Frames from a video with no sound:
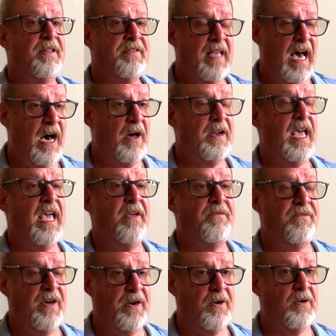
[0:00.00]
down a
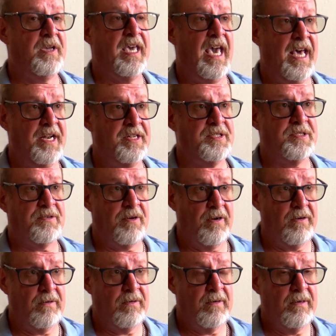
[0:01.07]
Federal cannon's
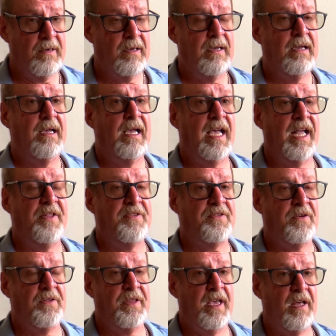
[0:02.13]
throat. And
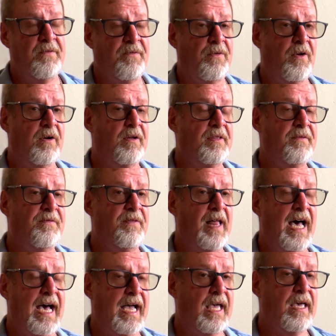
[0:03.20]
so they unfurled the
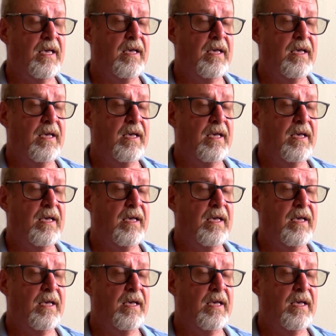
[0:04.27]
flag.